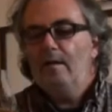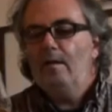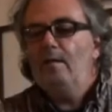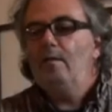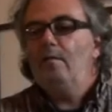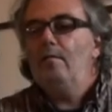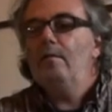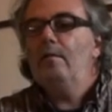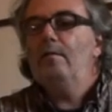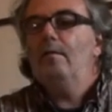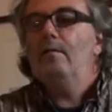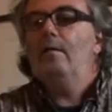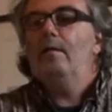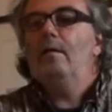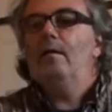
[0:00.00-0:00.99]
Now,
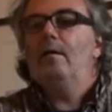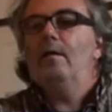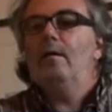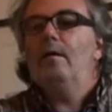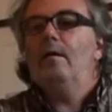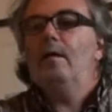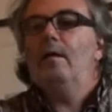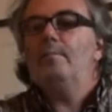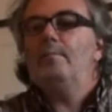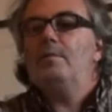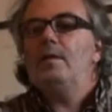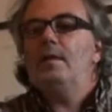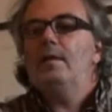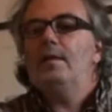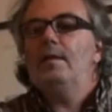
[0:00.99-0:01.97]
I'm
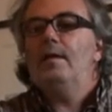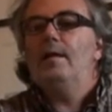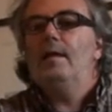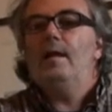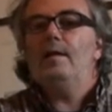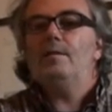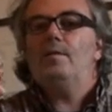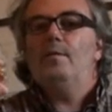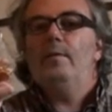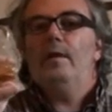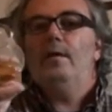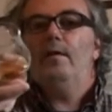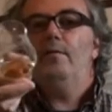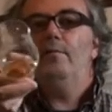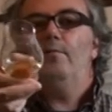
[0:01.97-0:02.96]
turning the glass
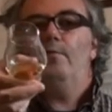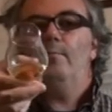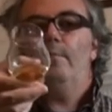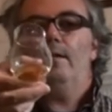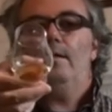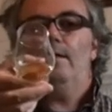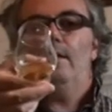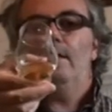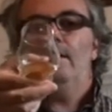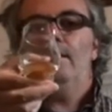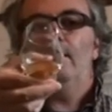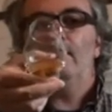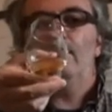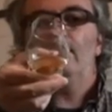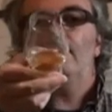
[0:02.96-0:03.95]
away from it like
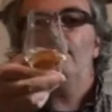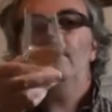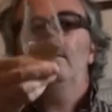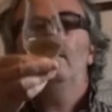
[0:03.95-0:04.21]
this,